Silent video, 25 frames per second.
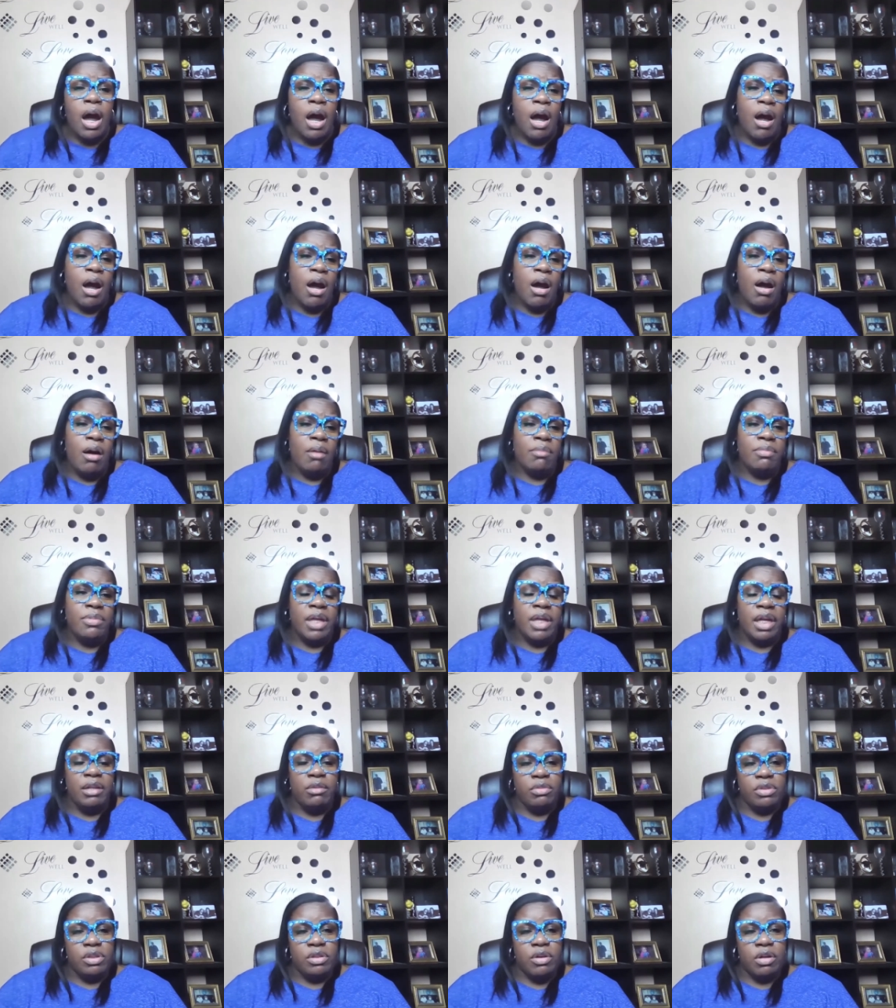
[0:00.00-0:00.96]
Um,
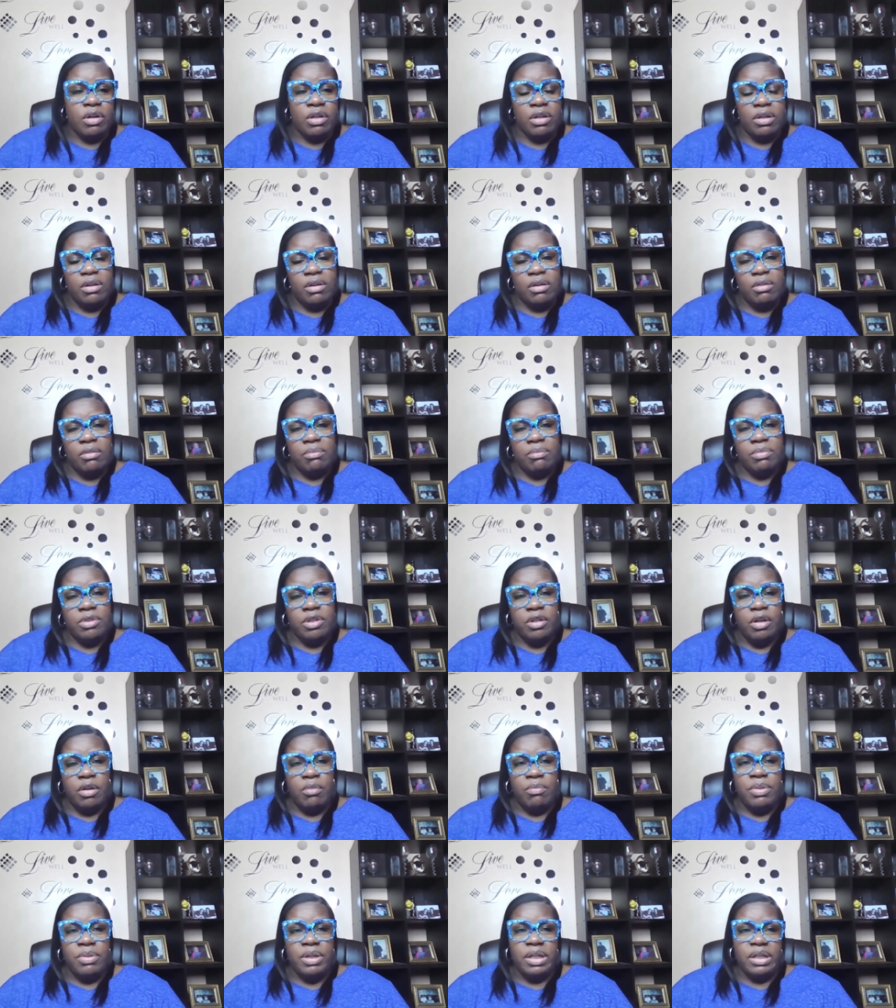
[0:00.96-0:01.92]
that it was gonna, you
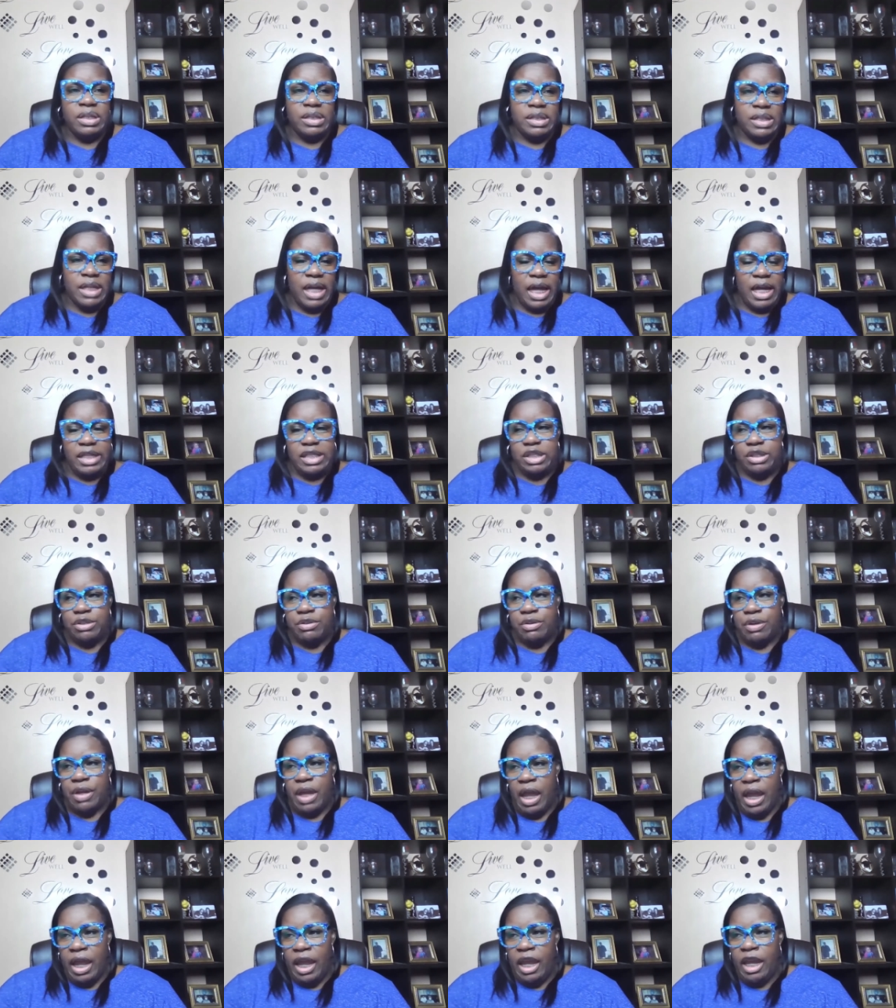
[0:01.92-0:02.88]
know, be a disaster.
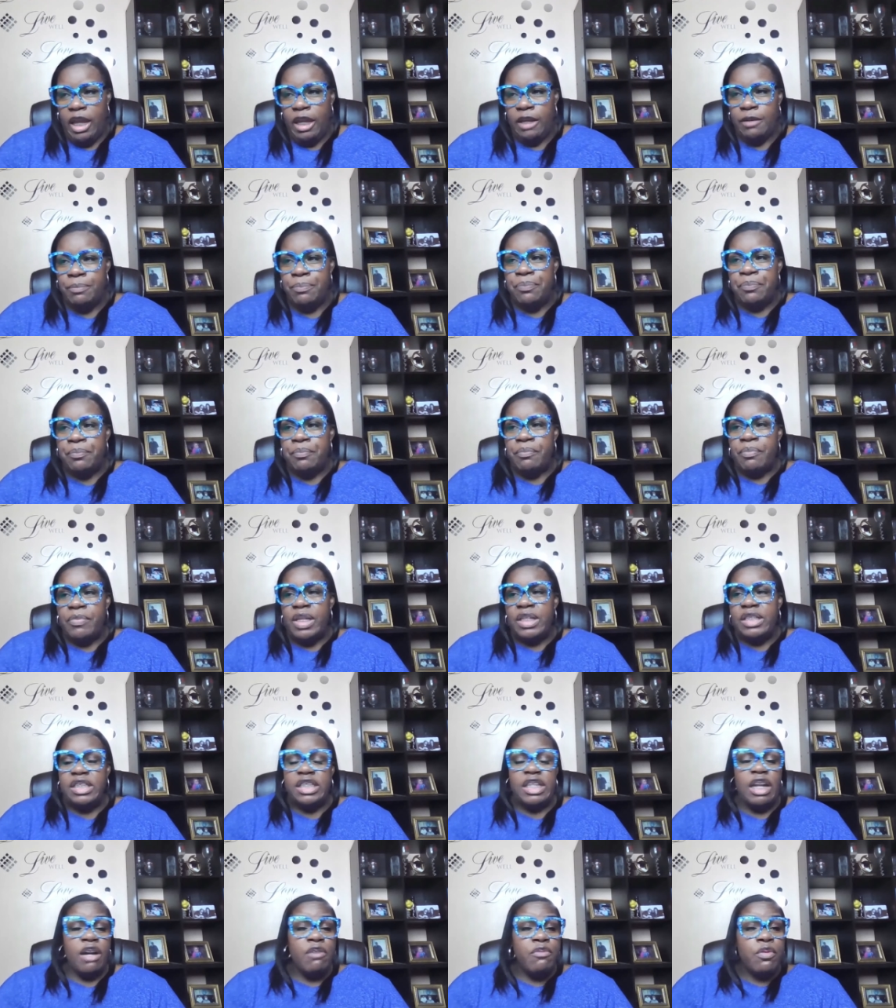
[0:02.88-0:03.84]
And
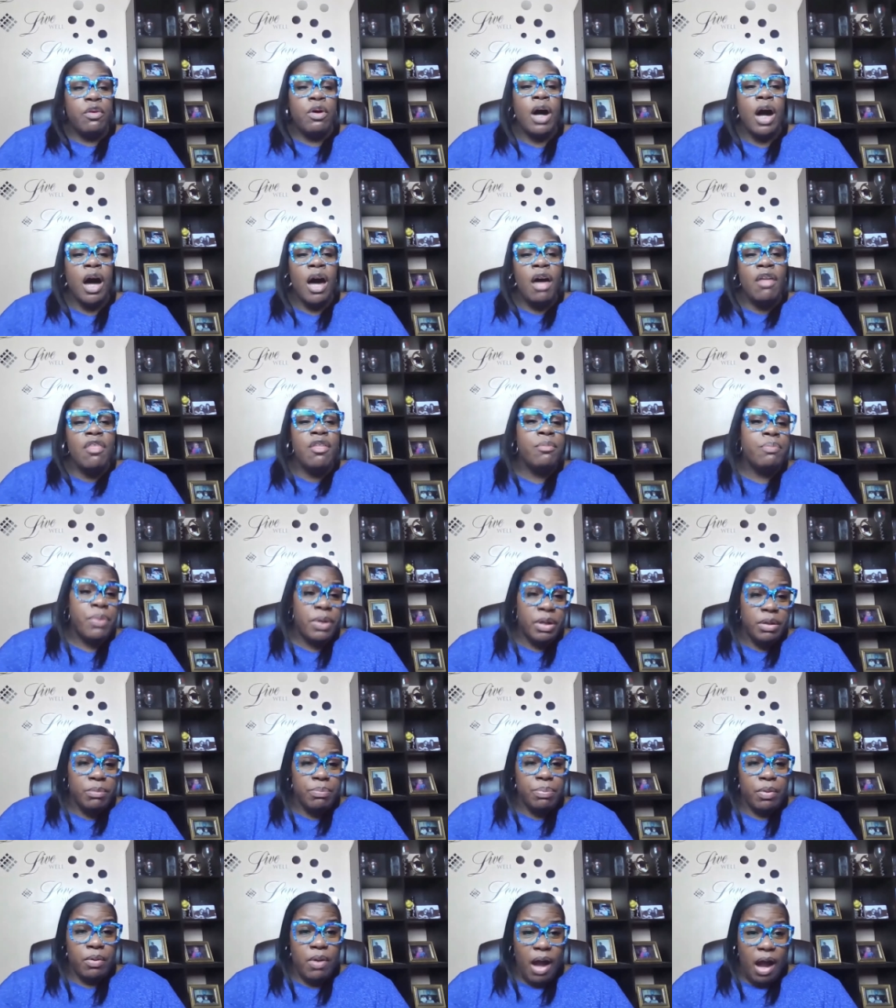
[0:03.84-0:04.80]
Several other
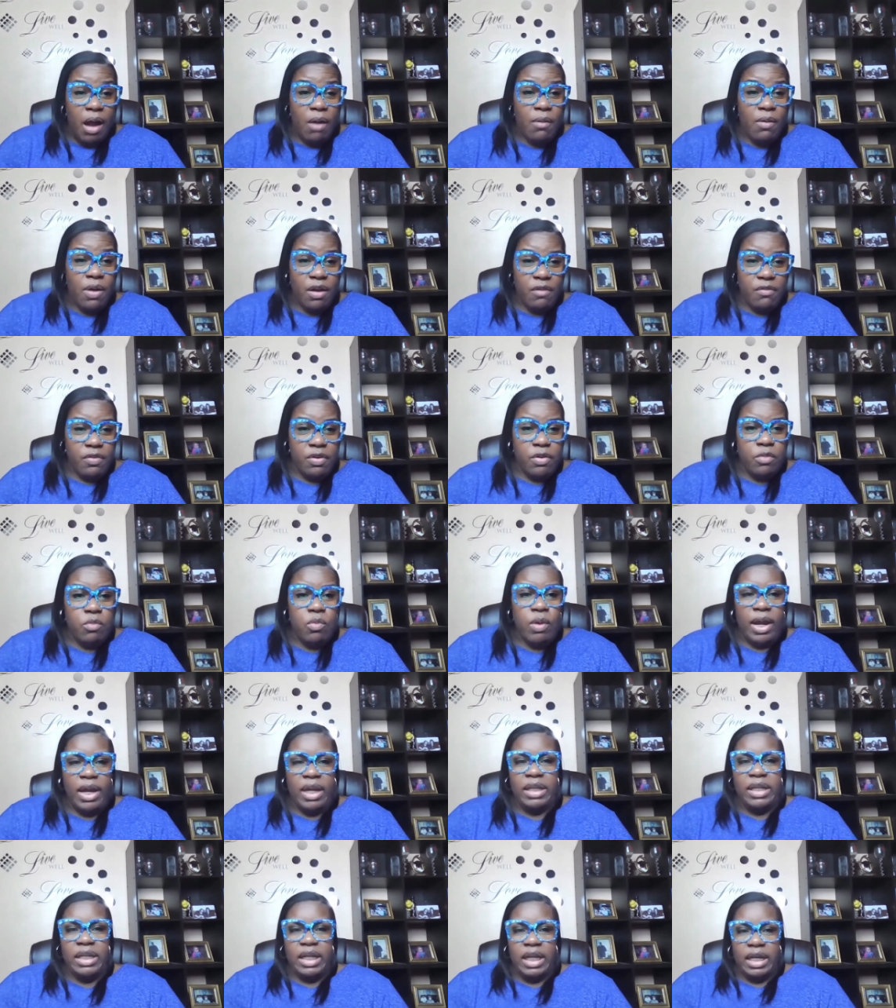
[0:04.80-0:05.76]
people, however,
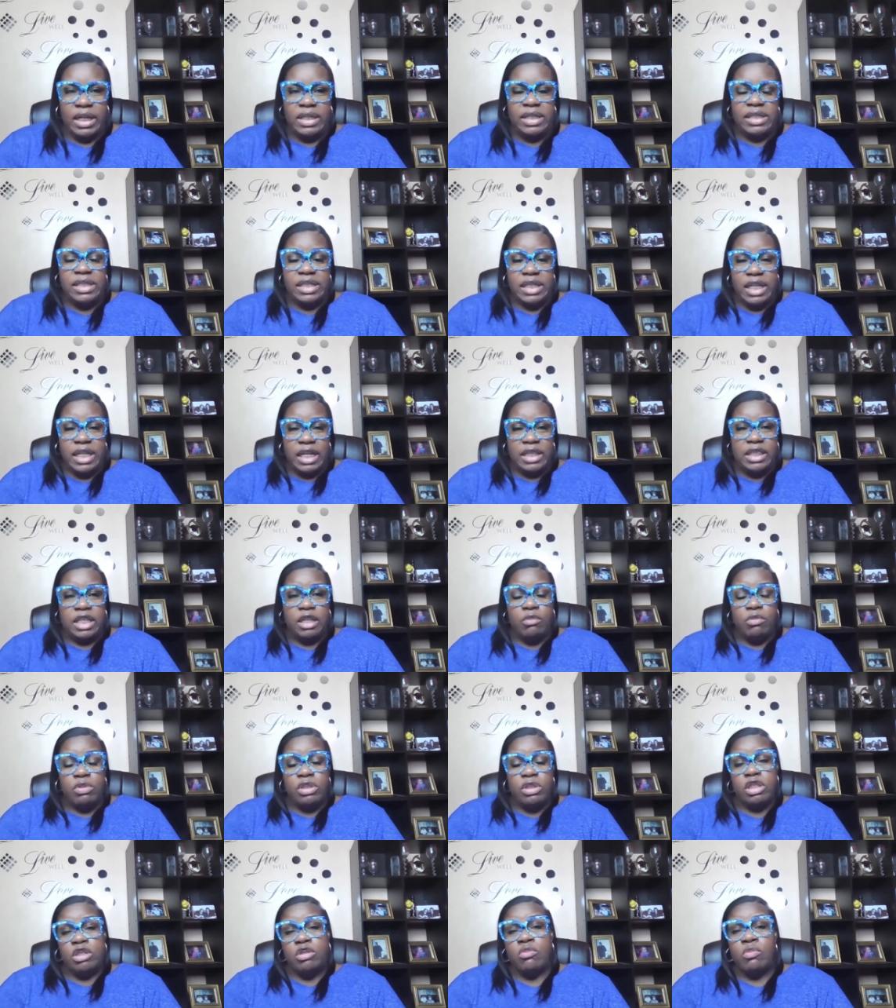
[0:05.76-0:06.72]
weighed in and said that it
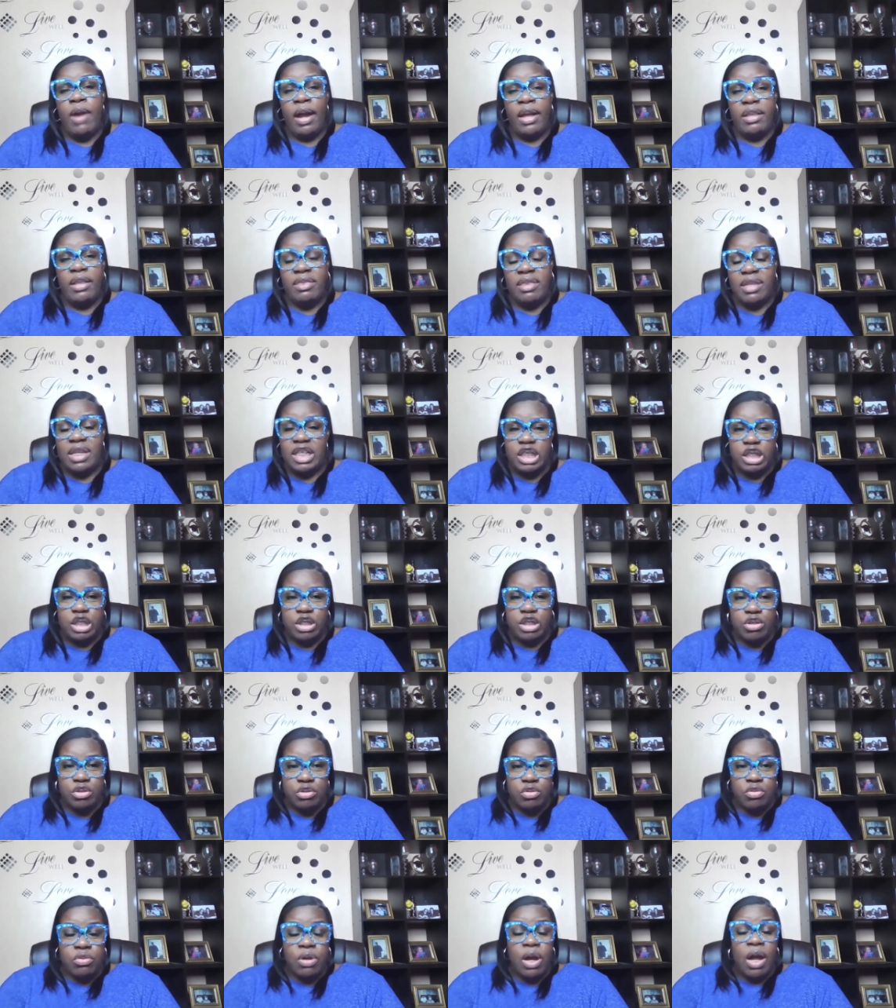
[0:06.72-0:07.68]
wasn't the right thing to
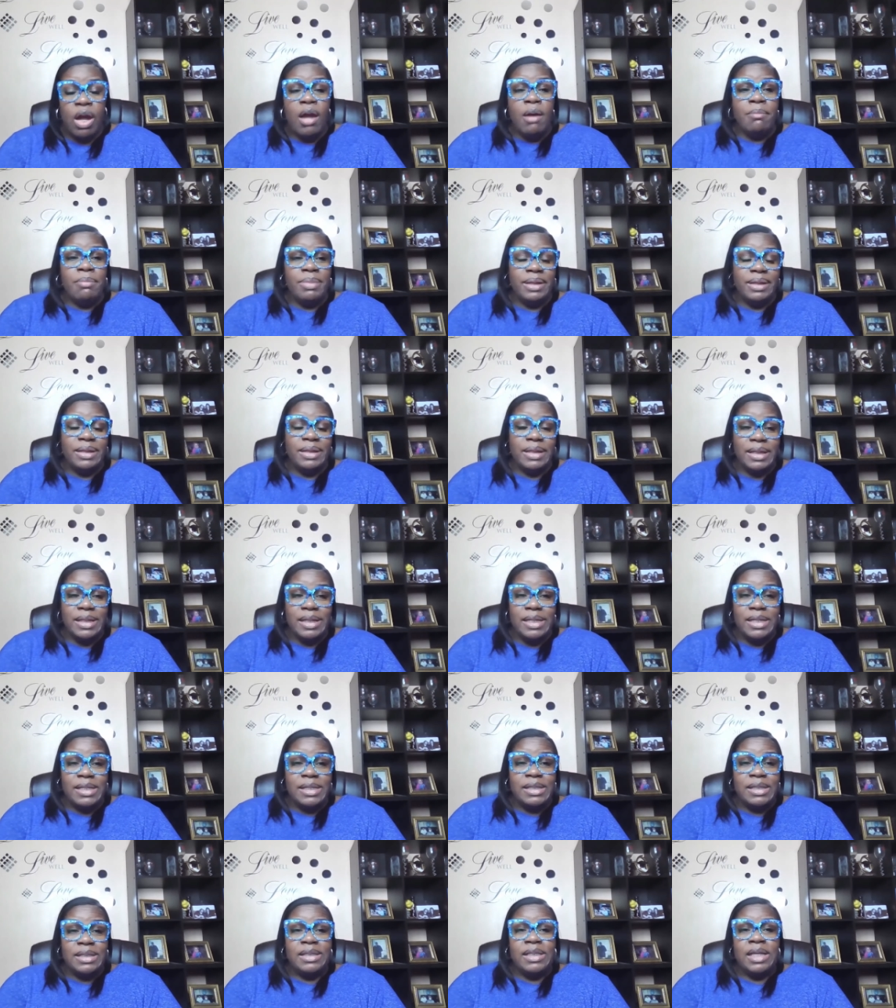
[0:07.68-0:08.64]
do
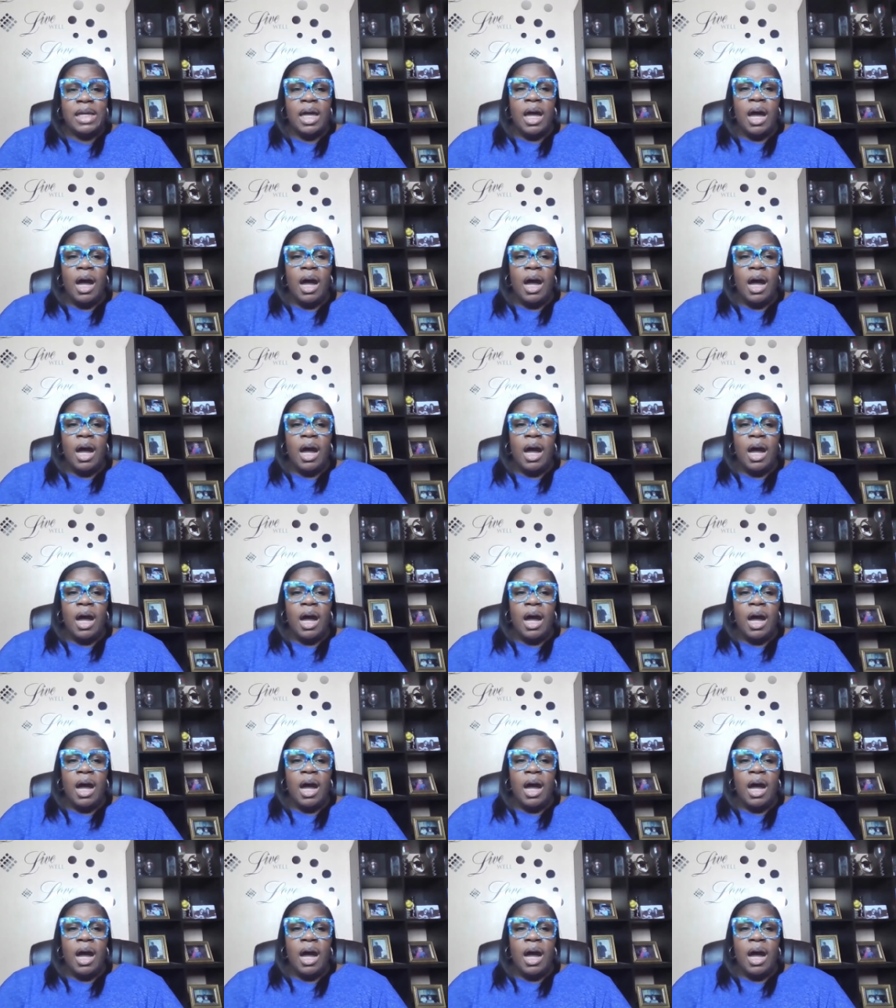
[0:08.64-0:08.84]
because